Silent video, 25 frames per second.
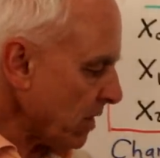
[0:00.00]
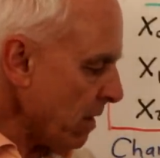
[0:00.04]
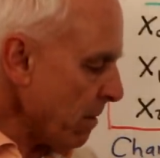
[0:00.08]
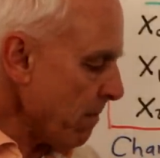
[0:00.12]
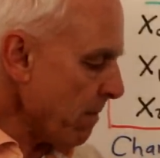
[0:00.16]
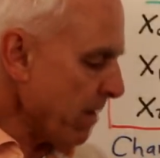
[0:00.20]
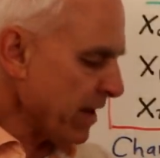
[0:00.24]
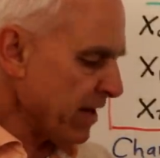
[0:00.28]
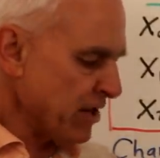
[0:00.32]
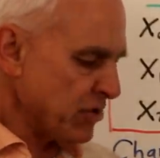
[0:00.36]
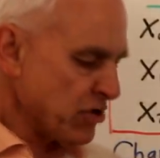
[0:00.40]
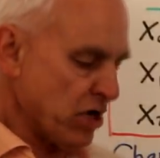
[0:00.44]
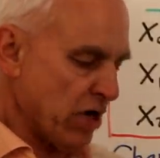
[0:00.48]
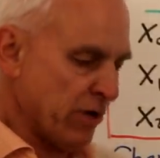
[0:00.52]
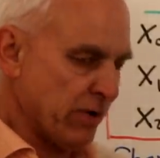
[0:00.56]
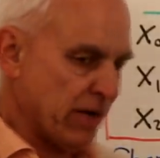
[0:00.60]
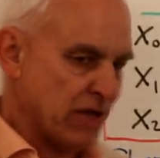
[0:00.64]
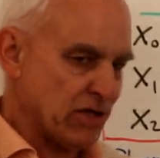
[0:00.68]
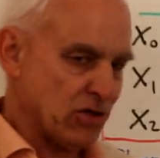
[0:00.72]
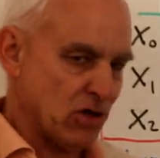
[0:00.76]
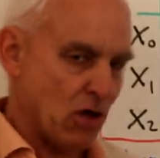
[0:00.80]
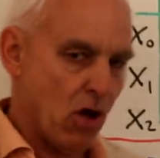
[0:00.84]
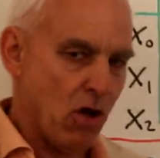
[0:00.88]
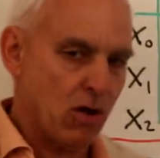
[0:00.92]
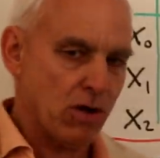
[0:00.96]
but it
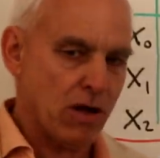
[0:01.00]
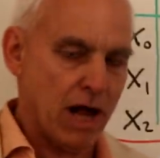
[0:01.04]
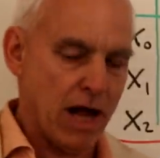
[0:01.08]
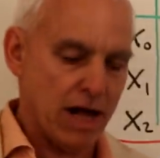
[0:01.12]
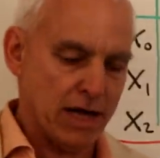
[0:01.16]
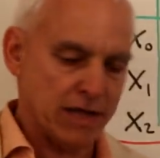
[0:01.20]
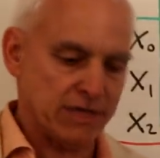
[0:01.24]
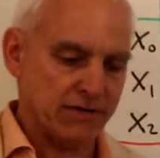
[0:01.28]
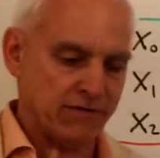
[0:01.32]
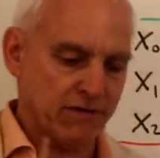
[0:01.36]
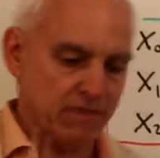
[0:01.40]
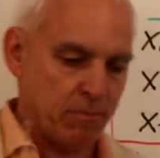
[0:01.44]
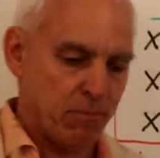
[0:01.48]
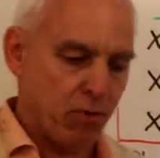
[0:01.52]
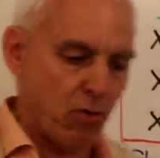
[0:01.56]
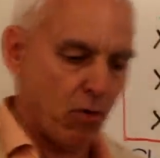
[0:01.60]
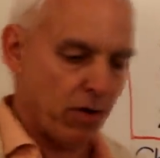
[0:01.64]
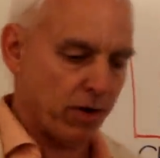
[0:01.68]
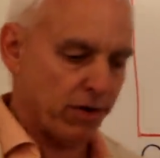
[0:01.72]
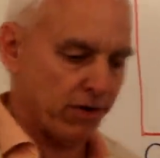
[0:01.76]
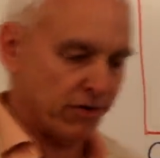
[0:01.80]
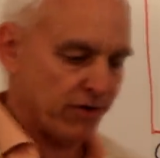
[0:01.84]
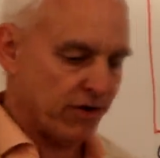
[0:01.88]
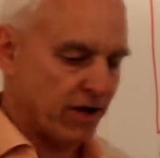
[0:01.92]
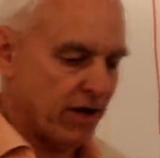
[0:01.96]
generates all kinds of
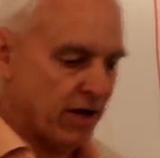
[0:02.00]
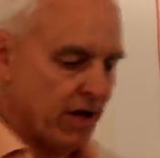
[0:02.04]
important